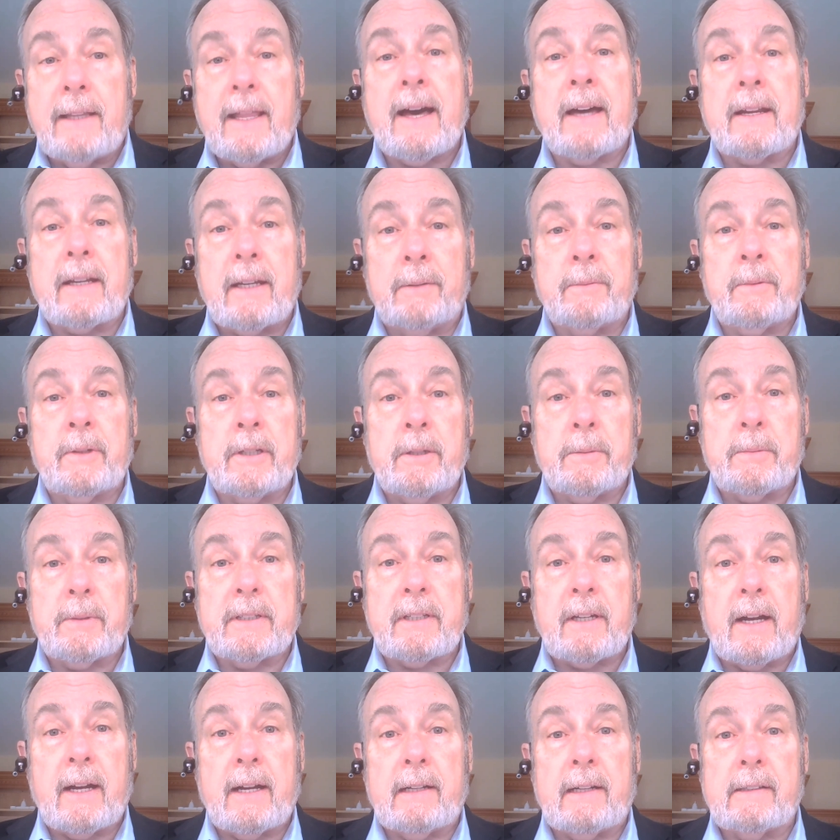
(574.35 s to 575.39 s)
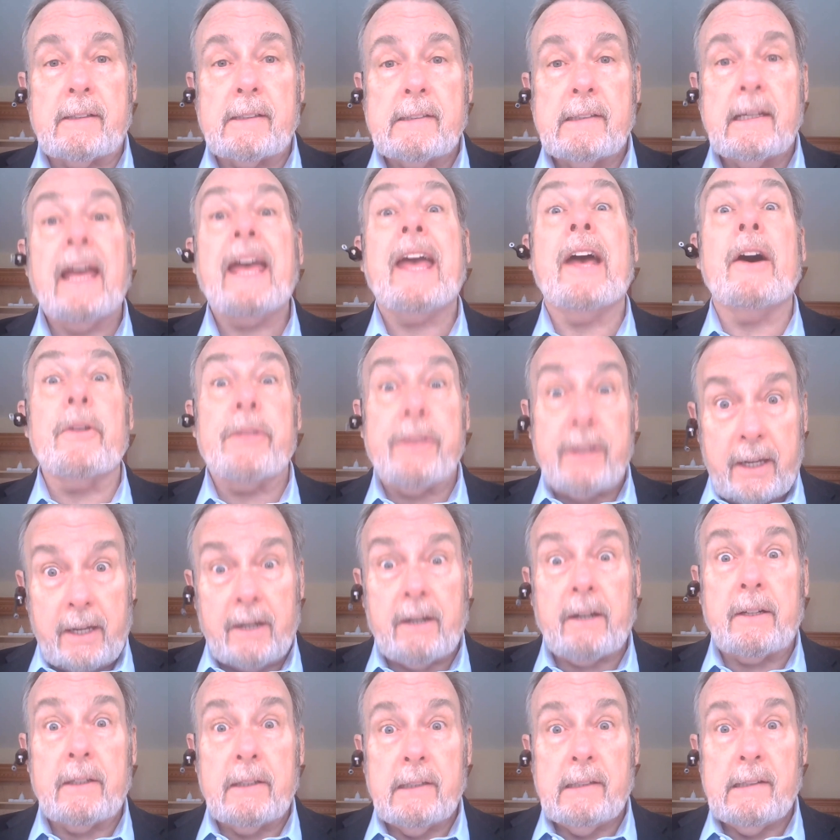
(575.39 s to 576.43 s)
lot on when you're retired?
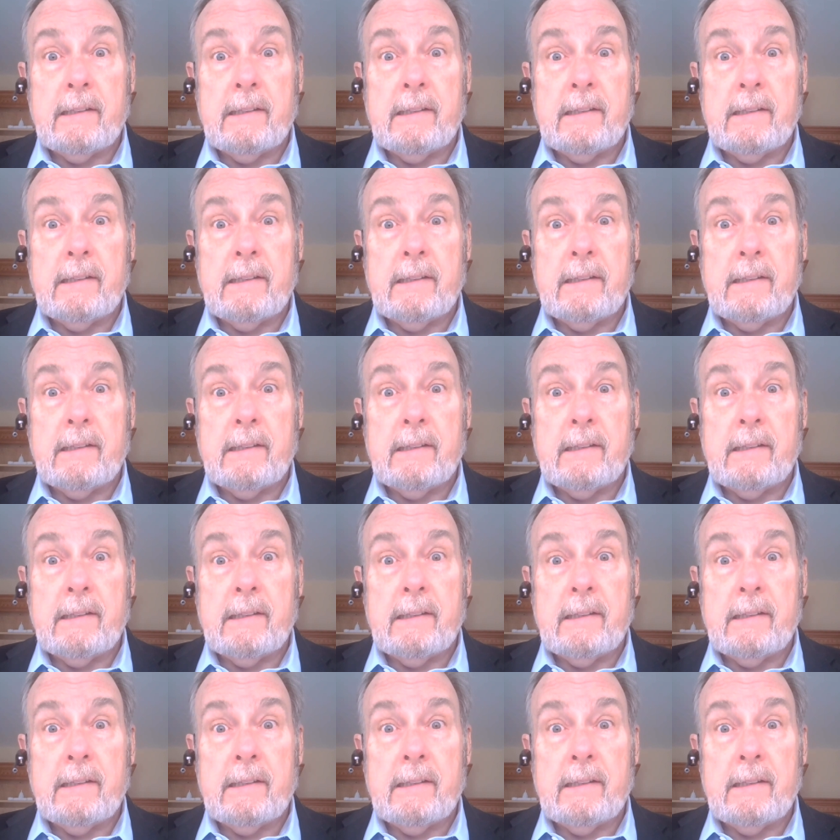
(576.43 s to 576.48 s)
Healthcare.